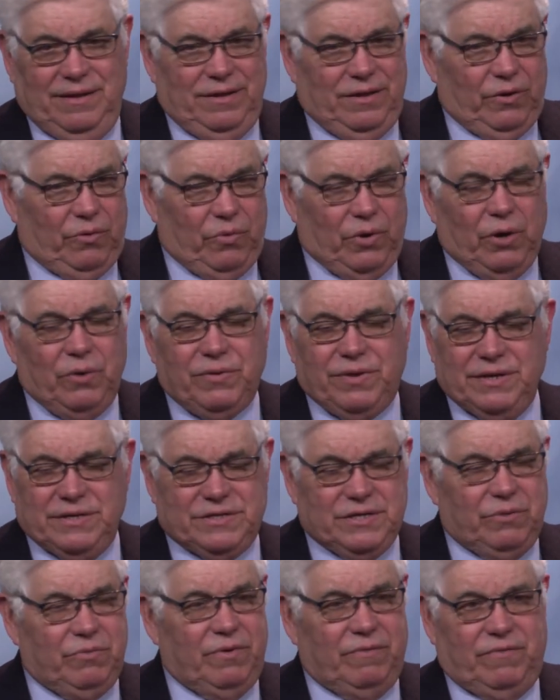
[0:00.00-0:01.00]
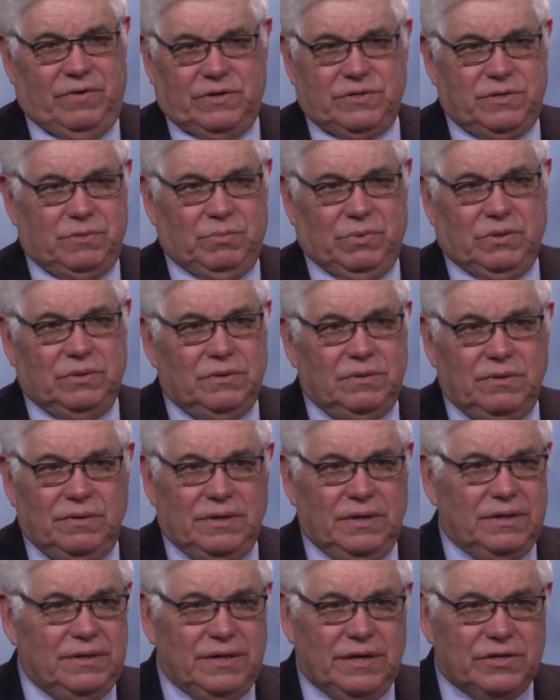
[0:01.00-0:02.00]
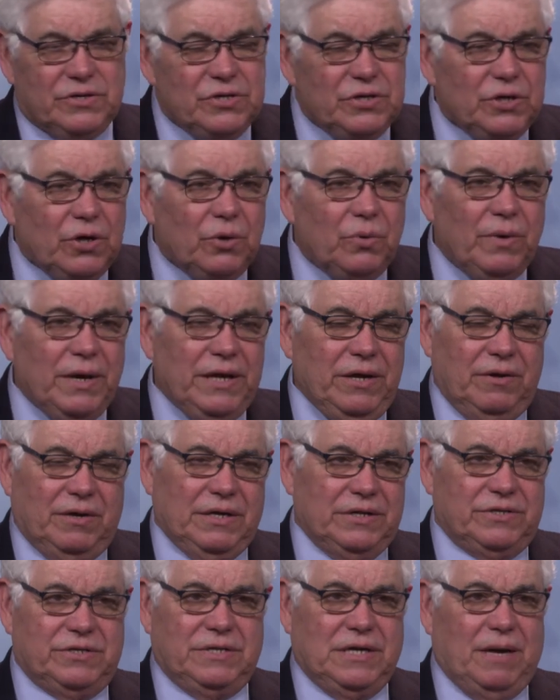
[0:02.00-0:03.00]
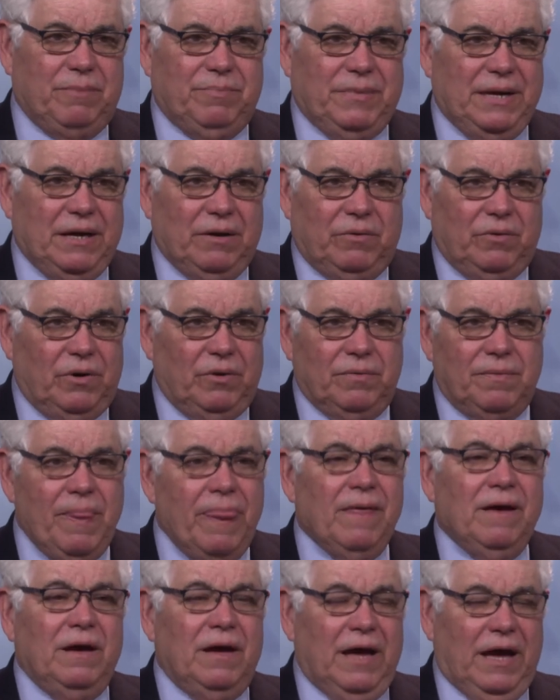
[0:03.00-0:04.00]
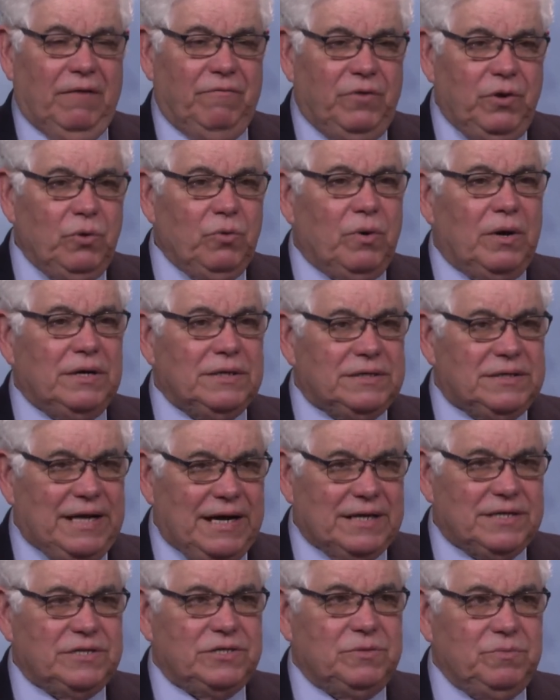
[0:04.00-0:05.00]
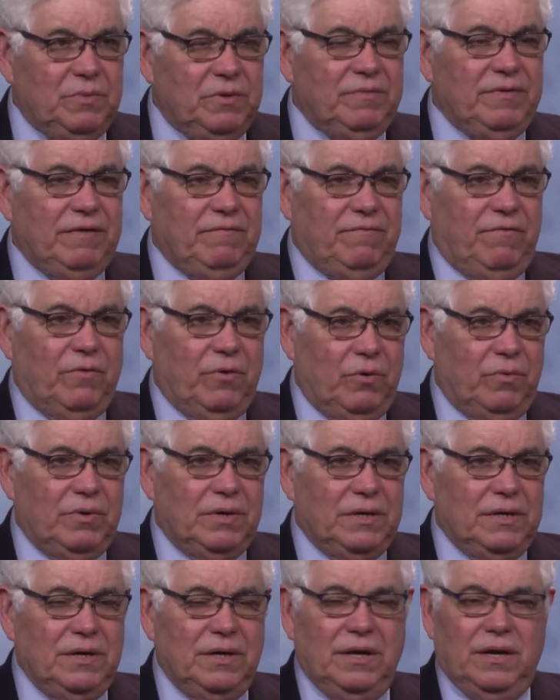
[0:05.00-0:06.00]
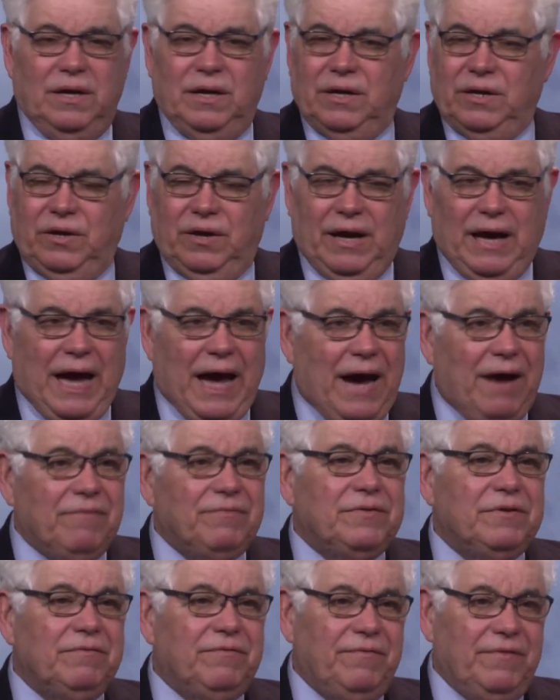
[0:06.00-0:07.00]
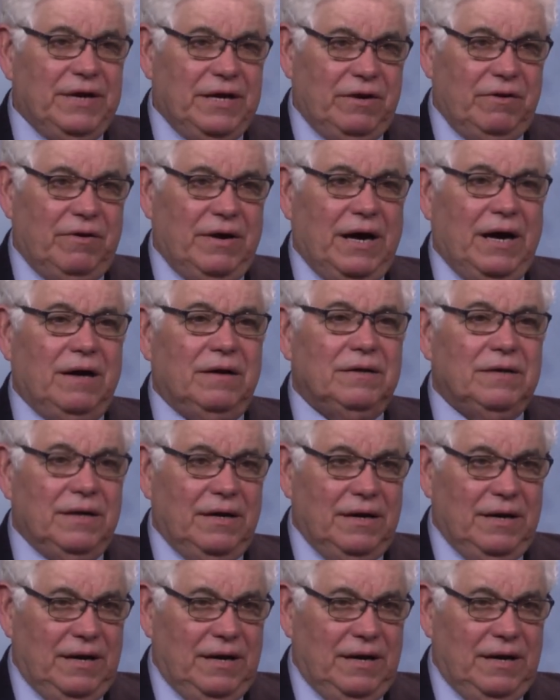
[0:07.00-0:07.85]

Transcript: the growth is irreversible. There's no way you can stop that growth. If you want Texas moving forward, you have to figure out